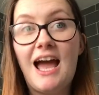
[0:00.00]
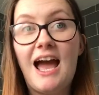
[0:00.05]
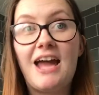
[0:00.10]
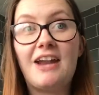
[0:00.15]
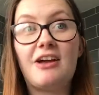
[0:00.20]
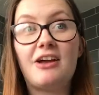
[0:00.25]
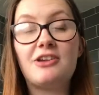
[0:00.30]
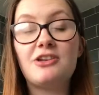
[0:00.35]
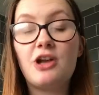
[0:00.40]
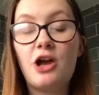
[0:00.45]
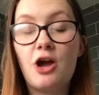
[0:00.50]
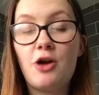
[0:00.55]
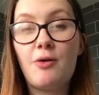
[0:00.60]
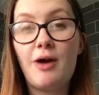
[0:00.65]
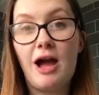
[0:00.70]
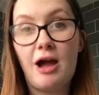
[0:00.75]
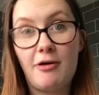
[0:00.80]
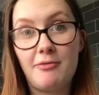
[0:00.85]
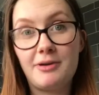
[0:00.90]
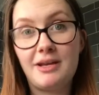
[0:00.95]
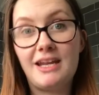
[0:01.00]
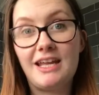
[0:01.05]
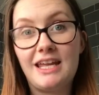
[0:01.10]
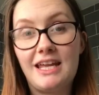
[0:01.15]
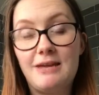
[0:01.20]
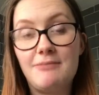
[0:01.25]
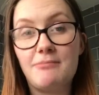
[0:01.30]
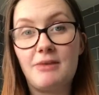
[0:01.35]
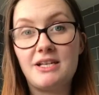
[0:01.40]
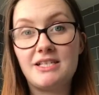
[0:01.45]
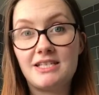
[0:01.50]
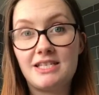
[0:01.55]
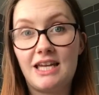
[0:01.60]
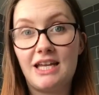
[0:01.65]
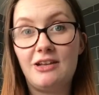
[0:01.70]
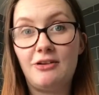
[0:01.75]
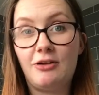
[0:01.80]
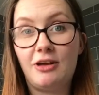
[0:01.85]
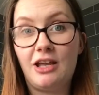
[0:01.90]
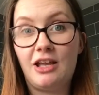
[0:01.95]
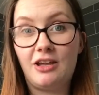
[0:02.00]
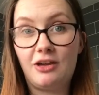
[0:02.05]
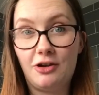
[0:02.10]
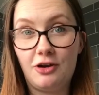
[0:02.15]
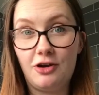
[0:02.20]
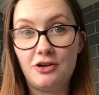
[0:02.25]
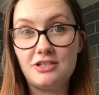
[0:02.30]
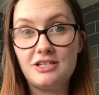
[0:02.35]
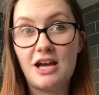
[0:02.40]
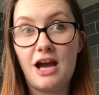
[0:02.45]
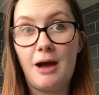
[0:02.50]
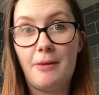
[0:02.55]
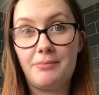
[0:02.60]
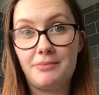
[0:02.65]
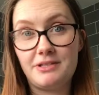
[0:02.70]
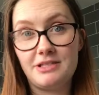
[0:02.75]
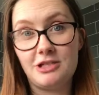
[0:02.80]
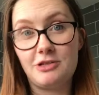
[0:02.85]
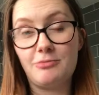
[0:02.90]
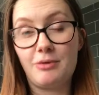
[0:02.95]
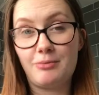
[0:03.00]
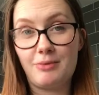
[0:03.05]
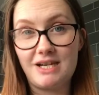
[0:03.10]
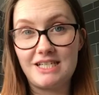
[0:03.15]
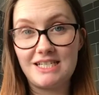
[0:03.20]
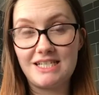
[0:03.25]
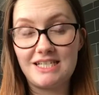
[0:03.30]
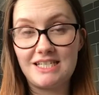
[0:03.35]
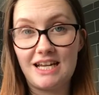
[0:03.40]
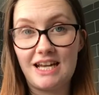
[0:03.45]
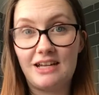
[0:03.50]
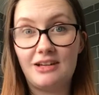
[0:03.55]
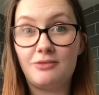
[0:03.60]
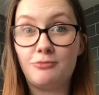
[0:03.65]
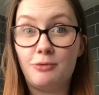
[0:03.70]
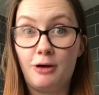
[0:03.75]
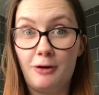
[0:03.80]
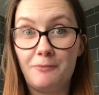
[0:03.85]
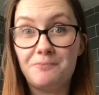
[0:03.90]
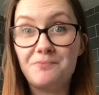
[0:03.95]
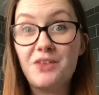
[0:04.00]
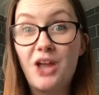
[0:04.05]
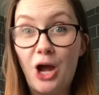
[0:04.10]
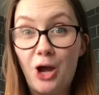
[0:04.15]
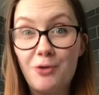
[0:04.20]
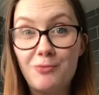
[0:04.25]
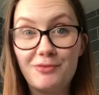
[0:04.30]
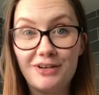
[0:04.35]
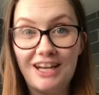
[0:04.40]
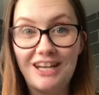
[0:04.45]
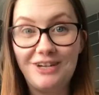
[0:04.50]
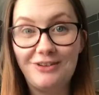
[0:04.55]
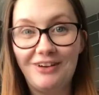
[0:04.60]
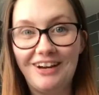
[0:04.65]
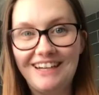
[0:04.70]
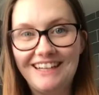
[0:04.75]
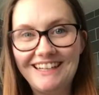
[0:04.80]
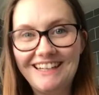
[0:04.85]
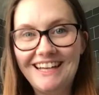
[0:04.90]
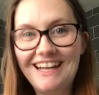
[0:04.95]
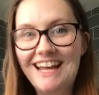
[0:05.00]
and I know how I'm going to keep my skin looking good up until my wedding day. Well, hopefully anyway.